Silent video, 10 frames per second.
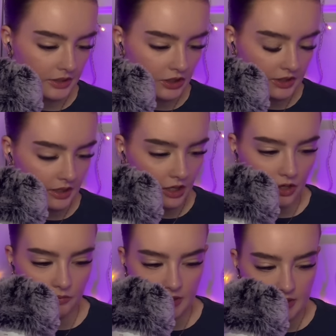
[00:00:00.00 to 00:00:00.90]
Just click
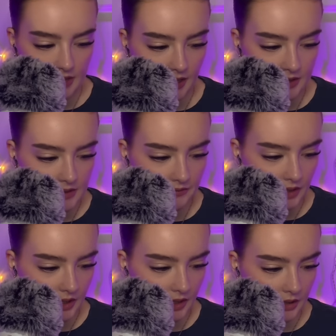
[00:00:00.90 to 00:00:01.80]
on recent
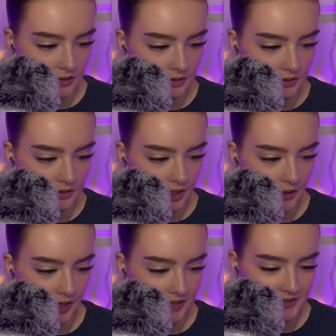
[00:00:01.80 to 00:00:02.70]
activity.
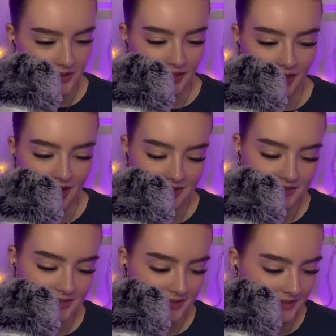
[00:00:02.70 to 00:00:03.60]
Okay, so the
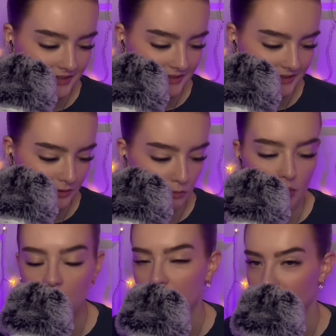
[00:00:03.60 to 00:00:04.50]
last
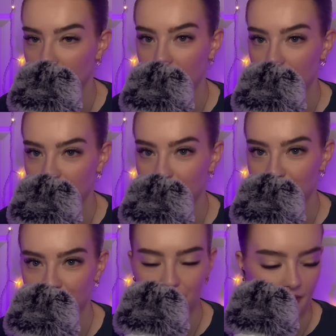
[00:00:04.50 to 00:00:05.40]
month,
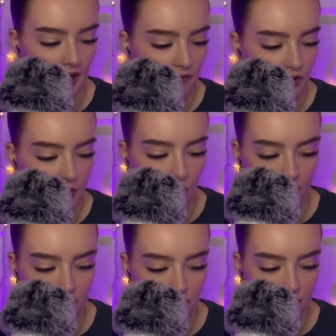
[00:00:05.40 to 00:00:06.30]
I've only
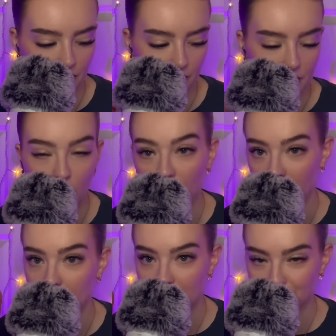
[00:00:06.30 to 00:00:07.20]
watched 3
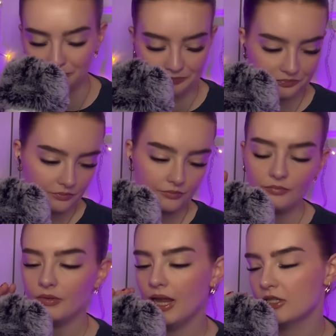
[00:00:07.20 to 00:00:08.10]
movies.
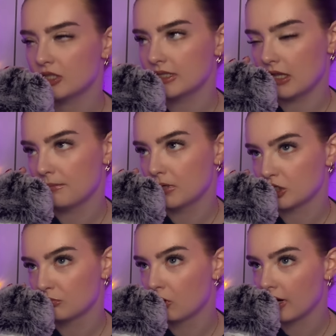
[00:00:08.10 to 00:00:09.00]
As you can tell, I'm
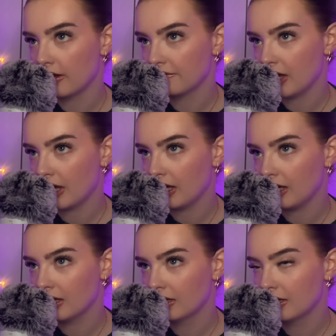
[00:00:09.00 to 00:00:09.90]
much more of a